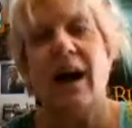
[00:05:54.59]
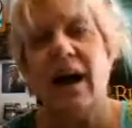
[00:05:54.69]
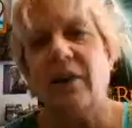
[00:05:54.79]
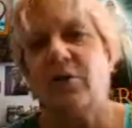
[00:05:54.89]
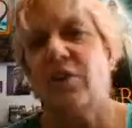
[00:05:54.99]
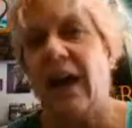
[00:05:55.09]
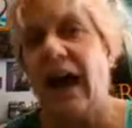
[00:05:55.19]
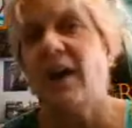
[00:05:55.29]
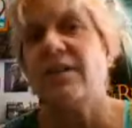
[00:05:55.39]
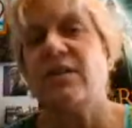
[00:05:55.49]
Hydrogen
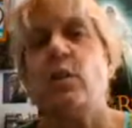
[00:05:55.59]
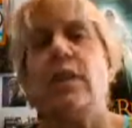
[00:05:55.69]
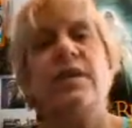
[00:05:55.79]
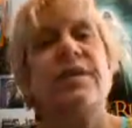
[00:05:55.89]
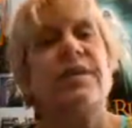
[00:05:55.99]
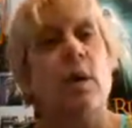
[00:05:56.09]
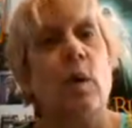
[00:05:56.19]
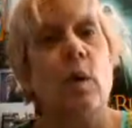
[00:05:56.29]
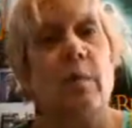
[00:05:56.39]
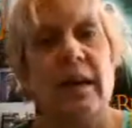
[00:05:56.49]
has only
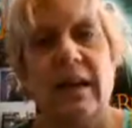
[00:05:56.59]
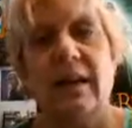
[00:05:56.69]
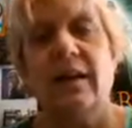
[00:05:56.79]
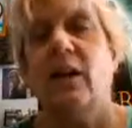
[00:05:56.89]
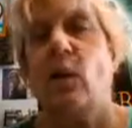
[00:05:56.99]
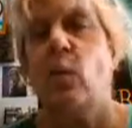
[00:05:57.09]
so many